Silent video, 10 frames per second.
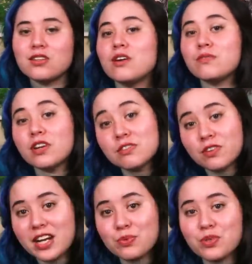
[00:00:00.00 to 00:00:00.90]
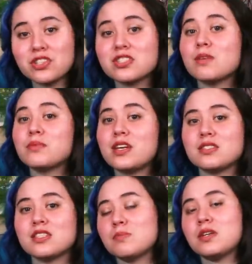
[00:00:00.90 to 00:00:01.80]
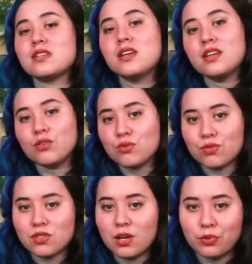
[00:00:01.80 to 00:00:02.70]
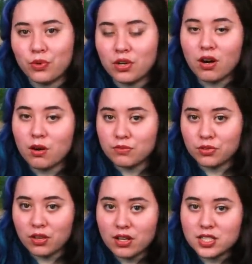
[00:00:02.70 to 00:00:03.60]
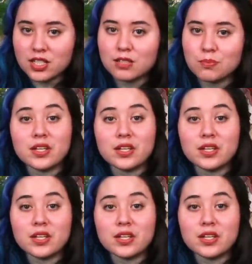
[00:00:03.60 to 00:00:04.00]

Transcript: non-verified, which in some cases meant users uploading harmful content,